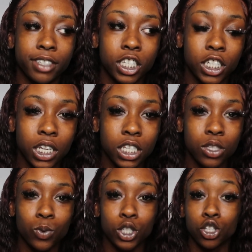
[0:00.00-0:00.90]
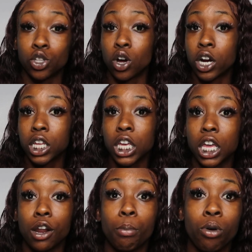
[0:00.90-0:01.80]
just was starting
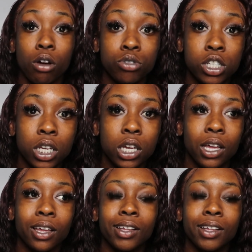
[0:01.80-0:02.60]
and approaching